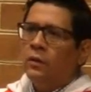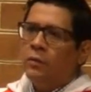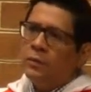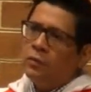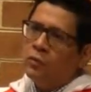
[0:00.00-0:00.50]

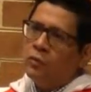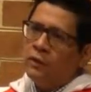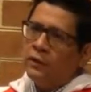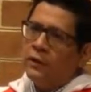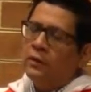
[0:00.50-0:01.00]
or people who
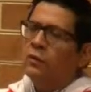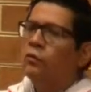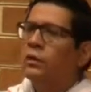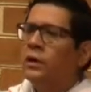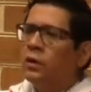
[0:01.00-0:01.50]
were there
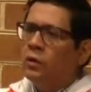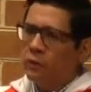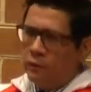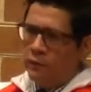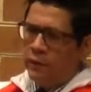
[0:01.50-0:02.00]
who were no
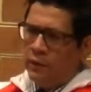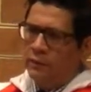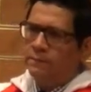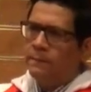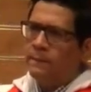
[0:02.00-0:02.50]
longer
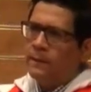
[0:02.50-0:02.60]
there.